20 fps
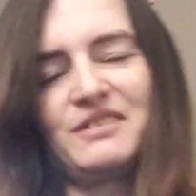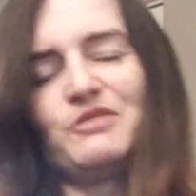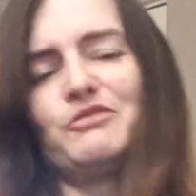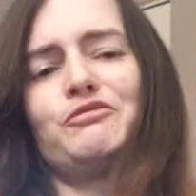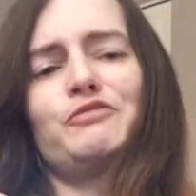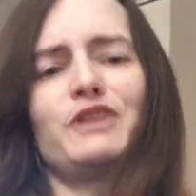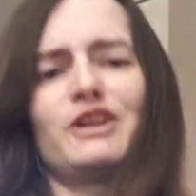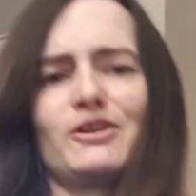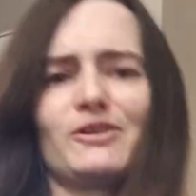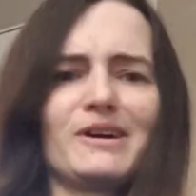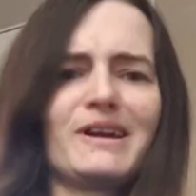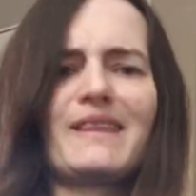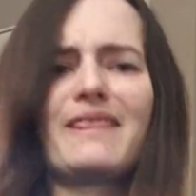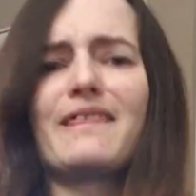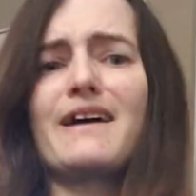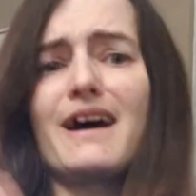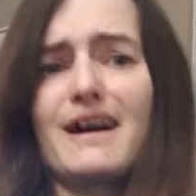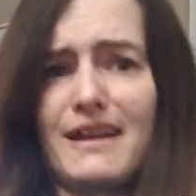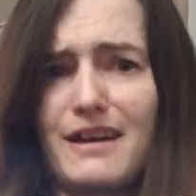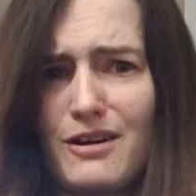of figuring
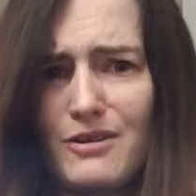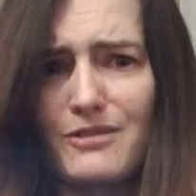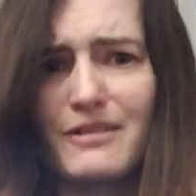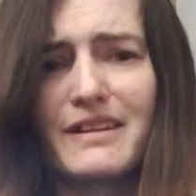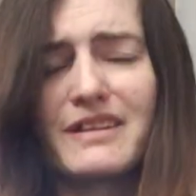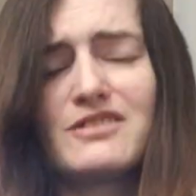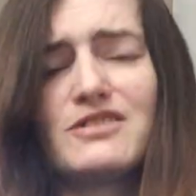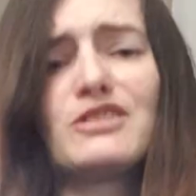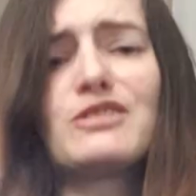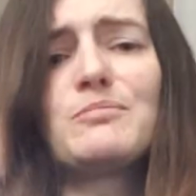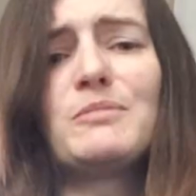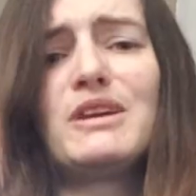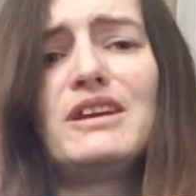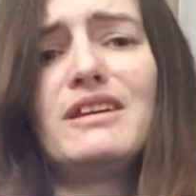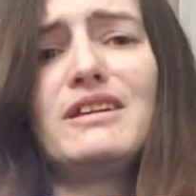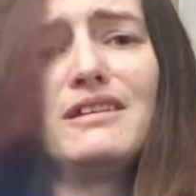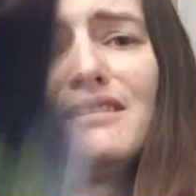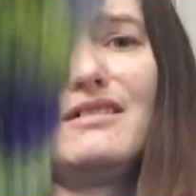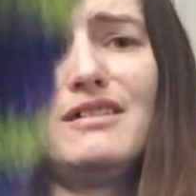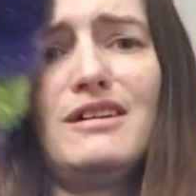that out. It took
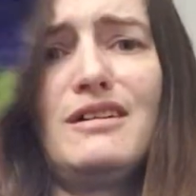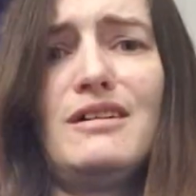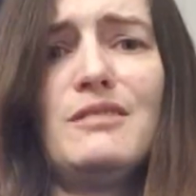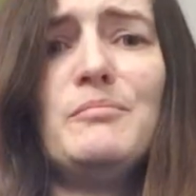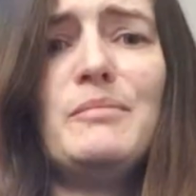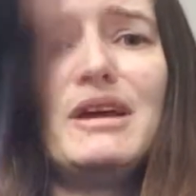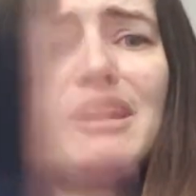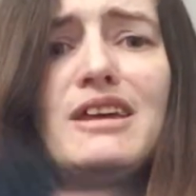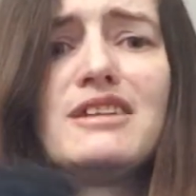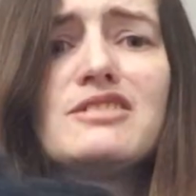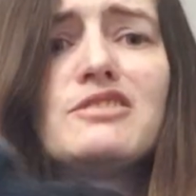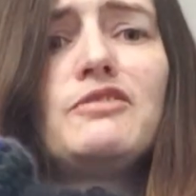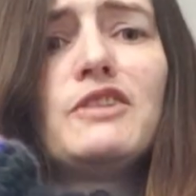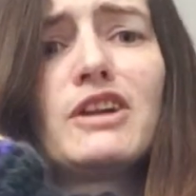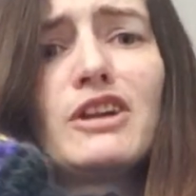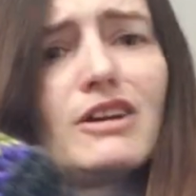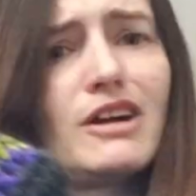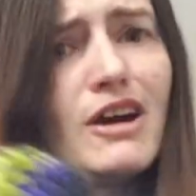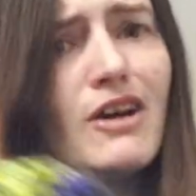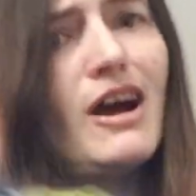me a minute to
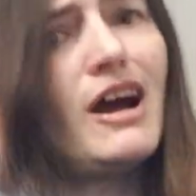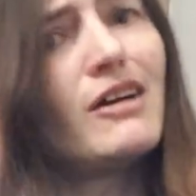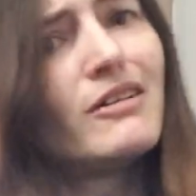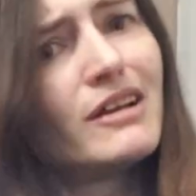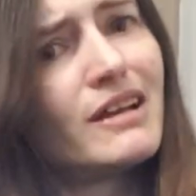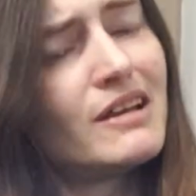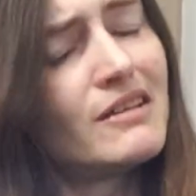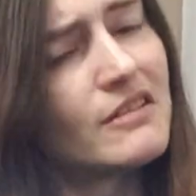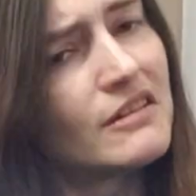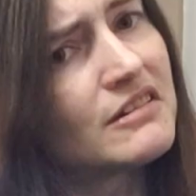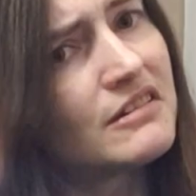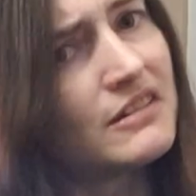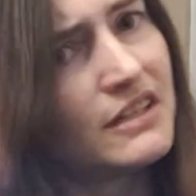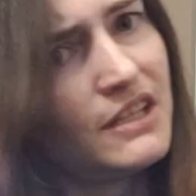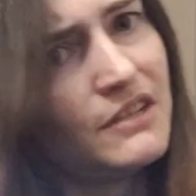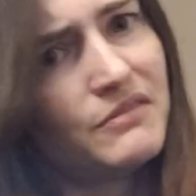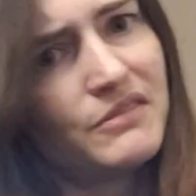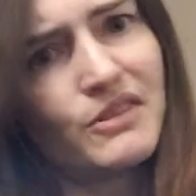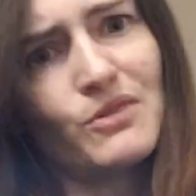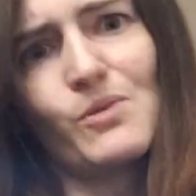figure out how to get the
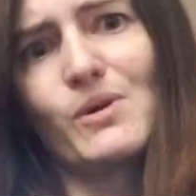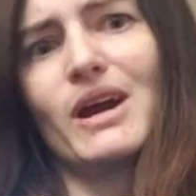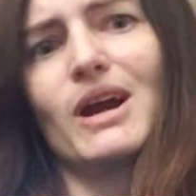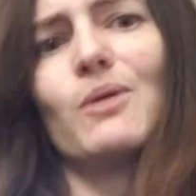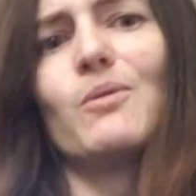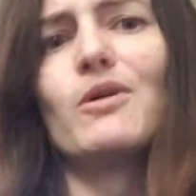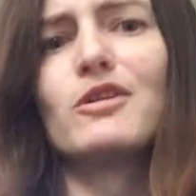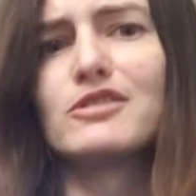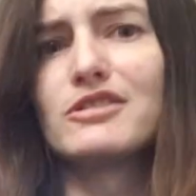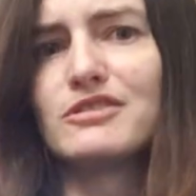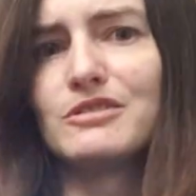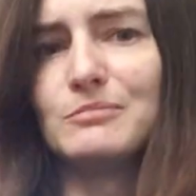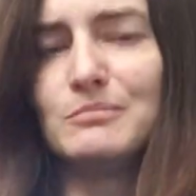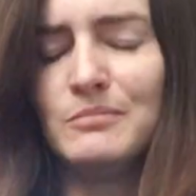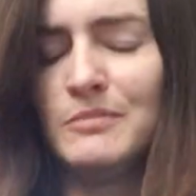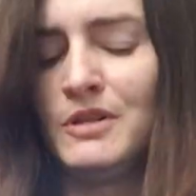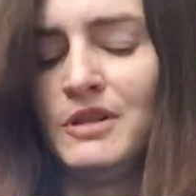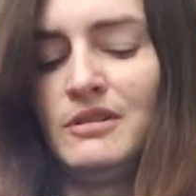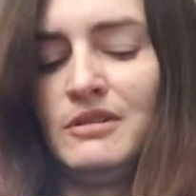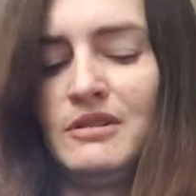sleeves the way I wanted them
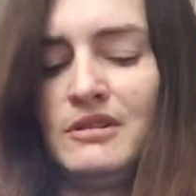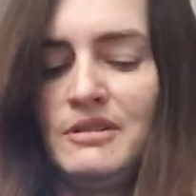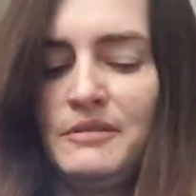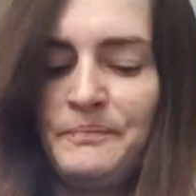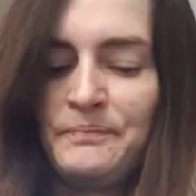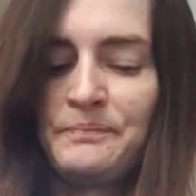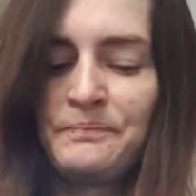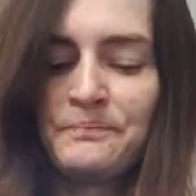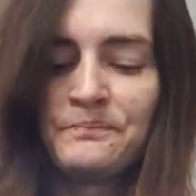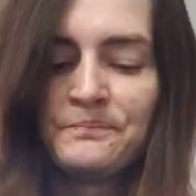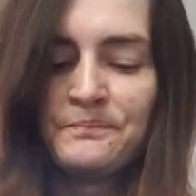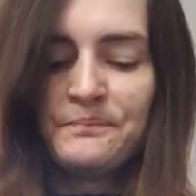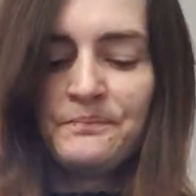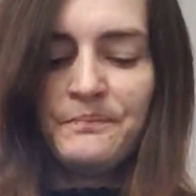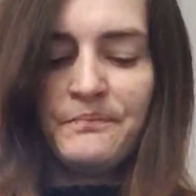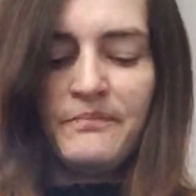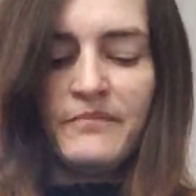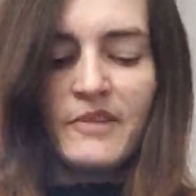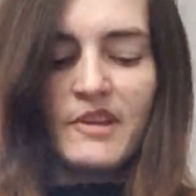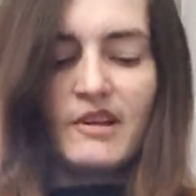
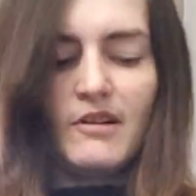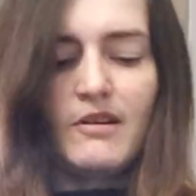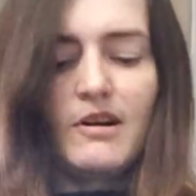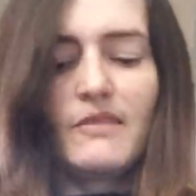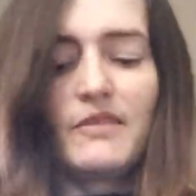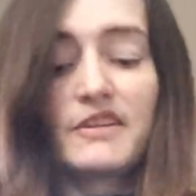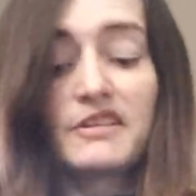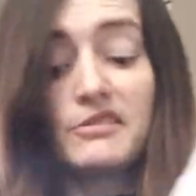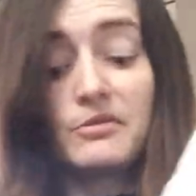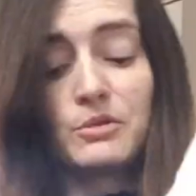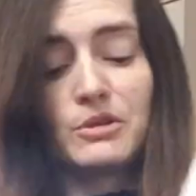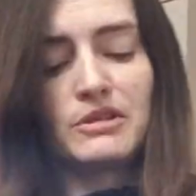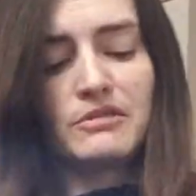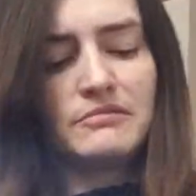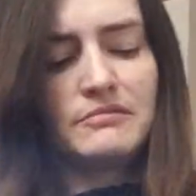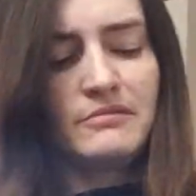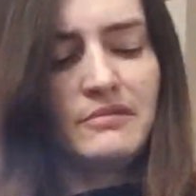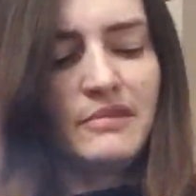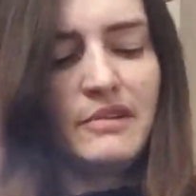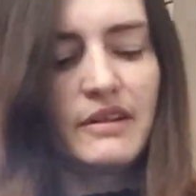on this one.
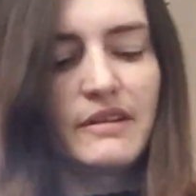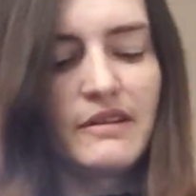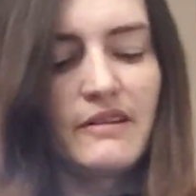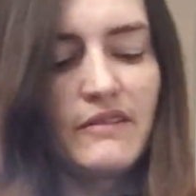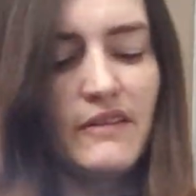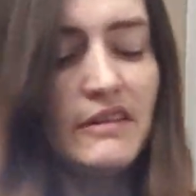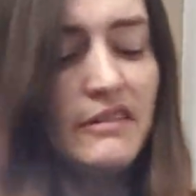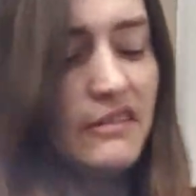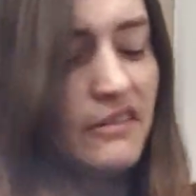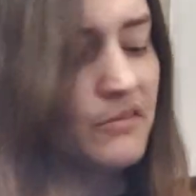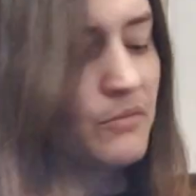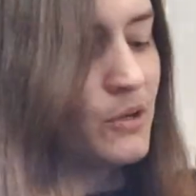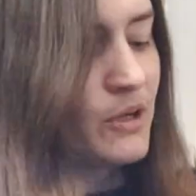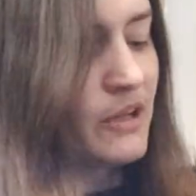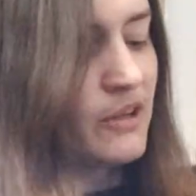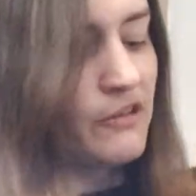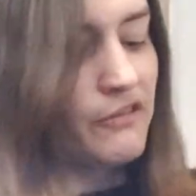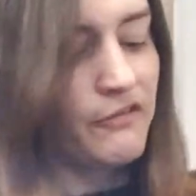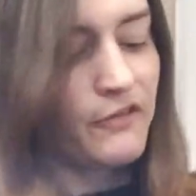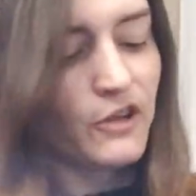And then this is one
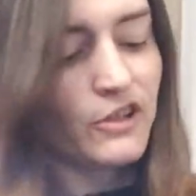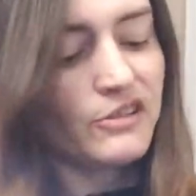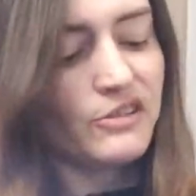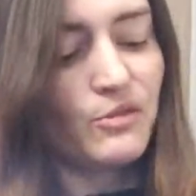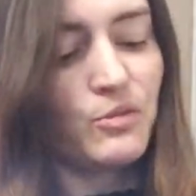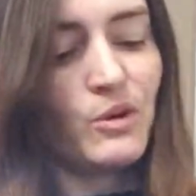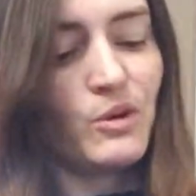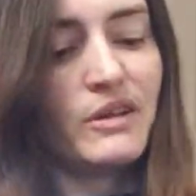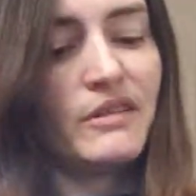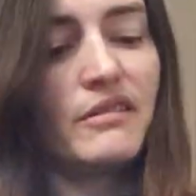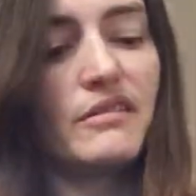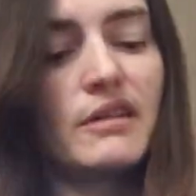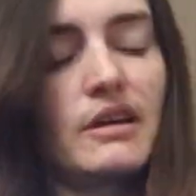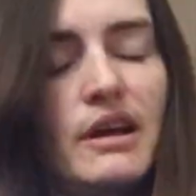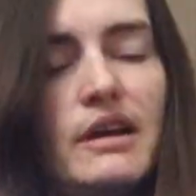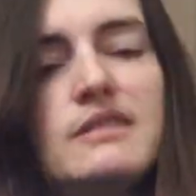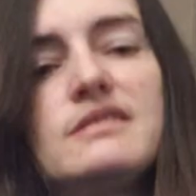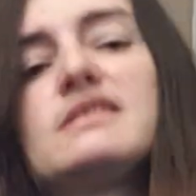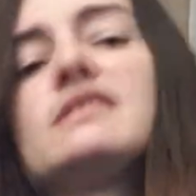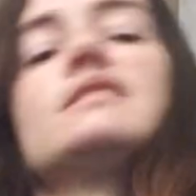of the first ones that
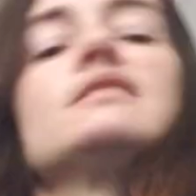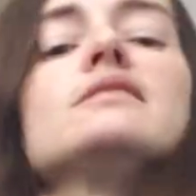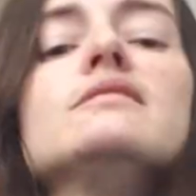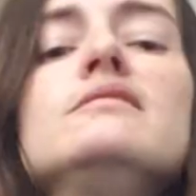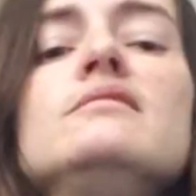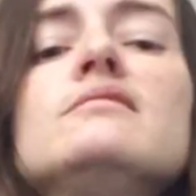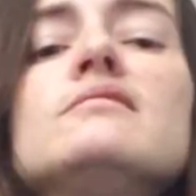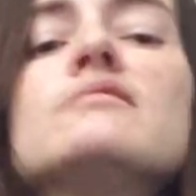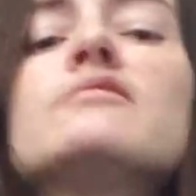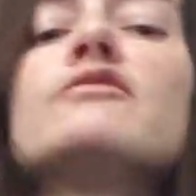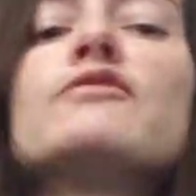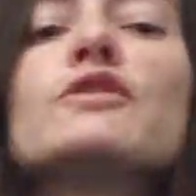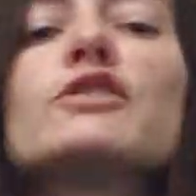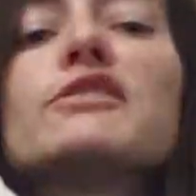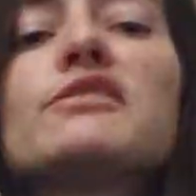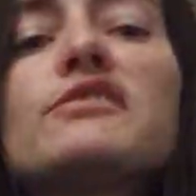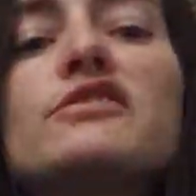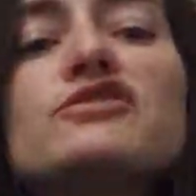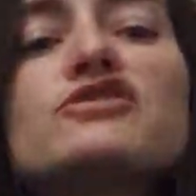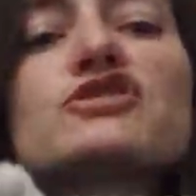I did.
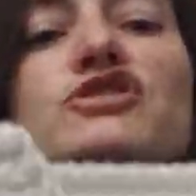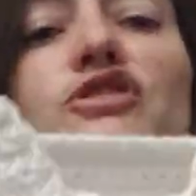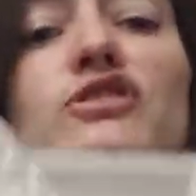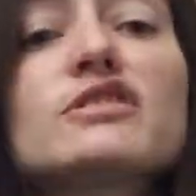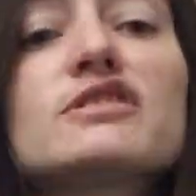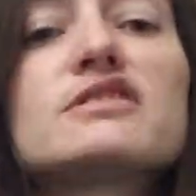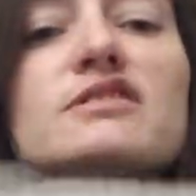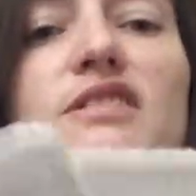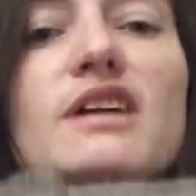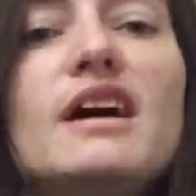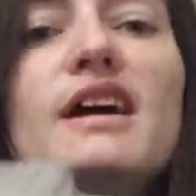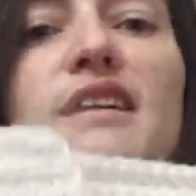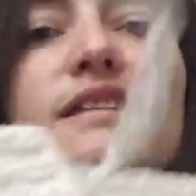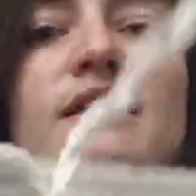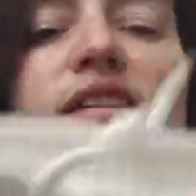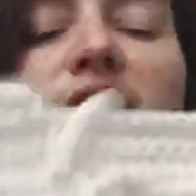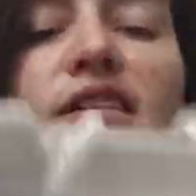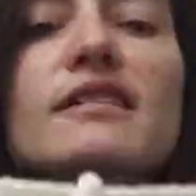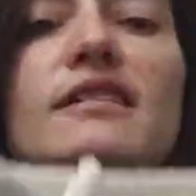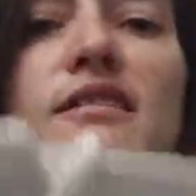First shirt I
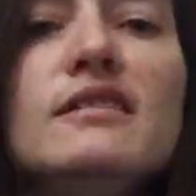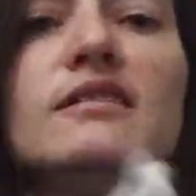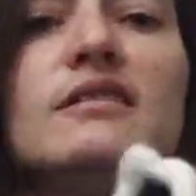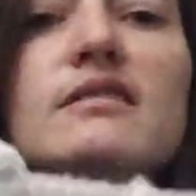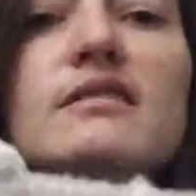did.